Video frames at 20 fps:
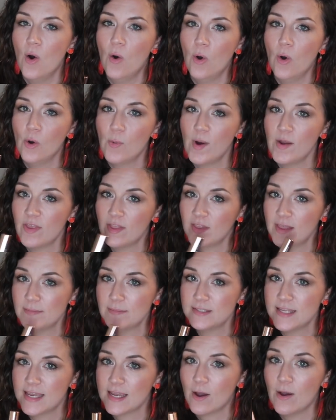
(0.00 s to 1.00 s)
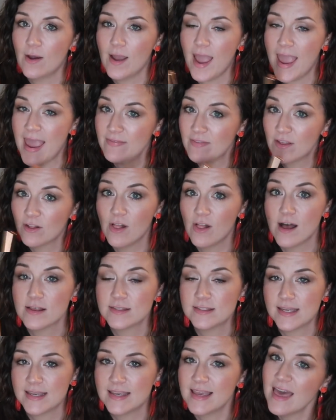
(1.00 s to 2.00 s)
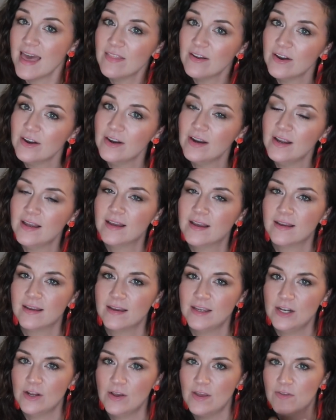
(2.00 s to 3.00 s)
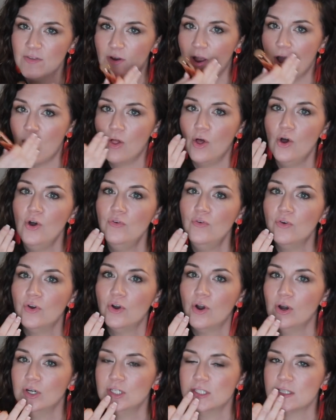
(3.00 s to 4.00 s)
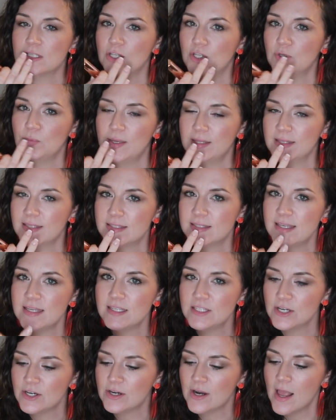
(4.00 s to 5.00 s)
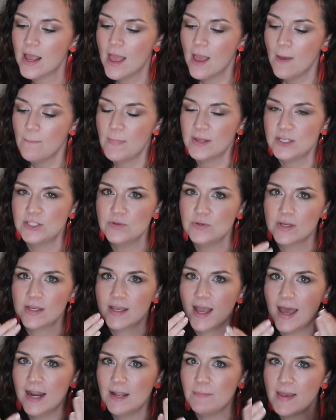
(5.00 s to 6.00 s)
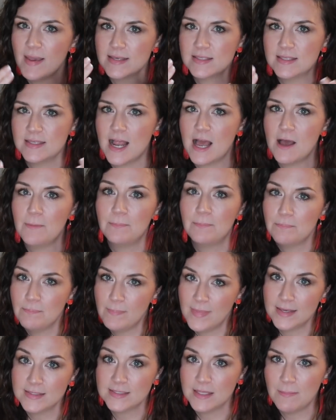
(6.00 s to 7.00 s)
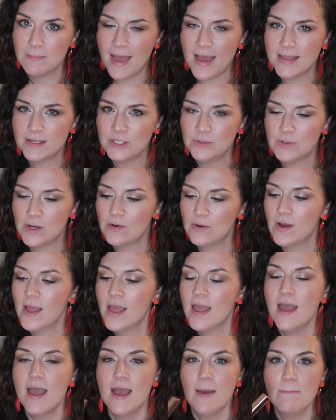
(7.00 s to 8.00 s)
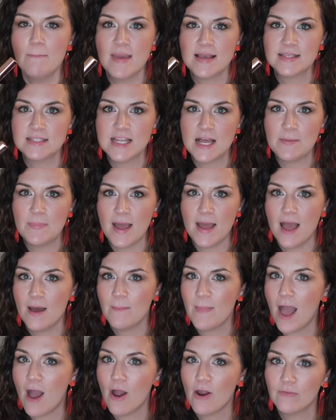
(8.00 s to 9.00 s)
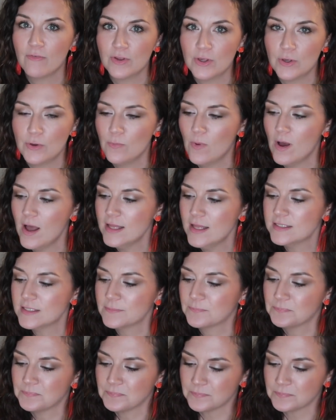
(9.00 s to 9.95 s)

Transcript: or wear the lipstick and the gloss together, you know, either all over or just a little bit in the center, but you can kind of mix it up, mix and matte duo, mix it up however you want.